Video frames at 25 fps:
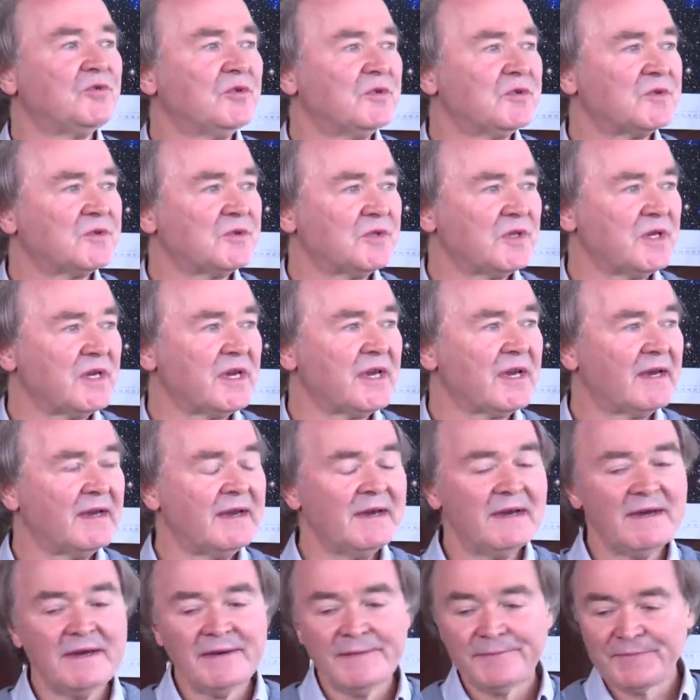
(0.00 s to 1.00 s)

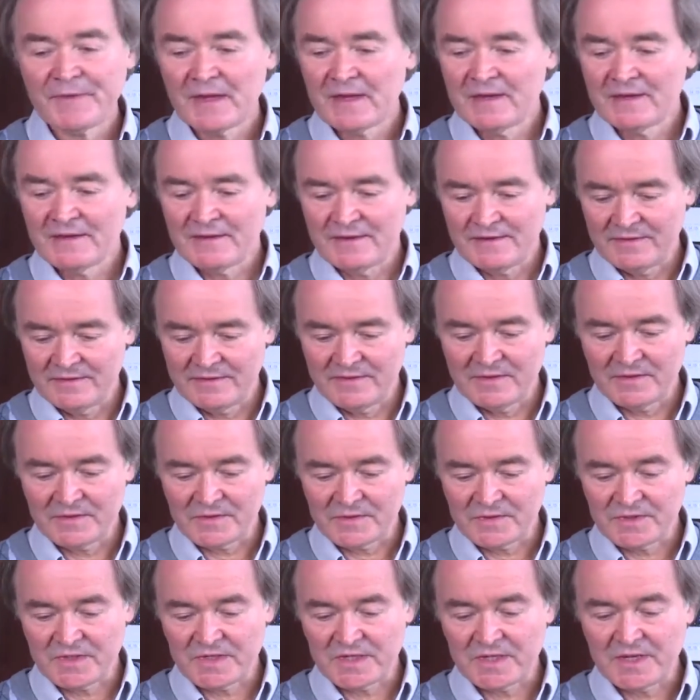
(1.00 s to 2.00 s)

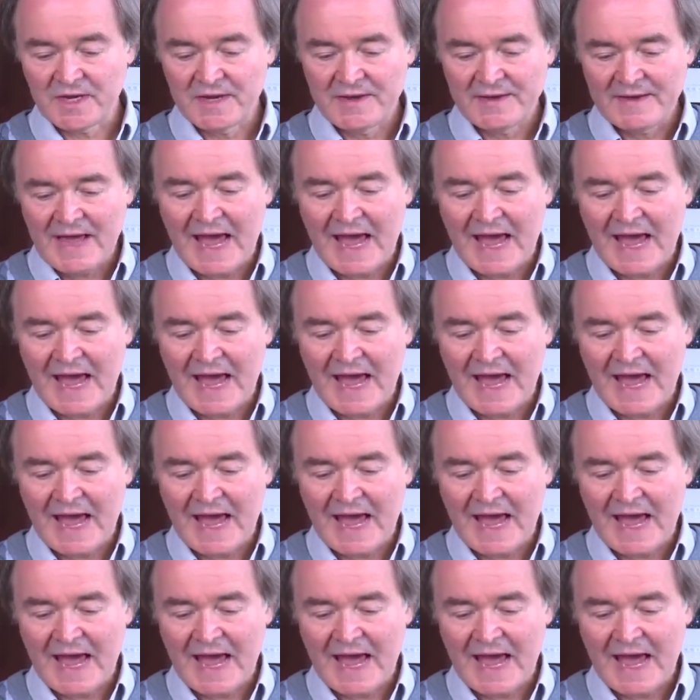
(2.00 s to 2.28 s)
There's the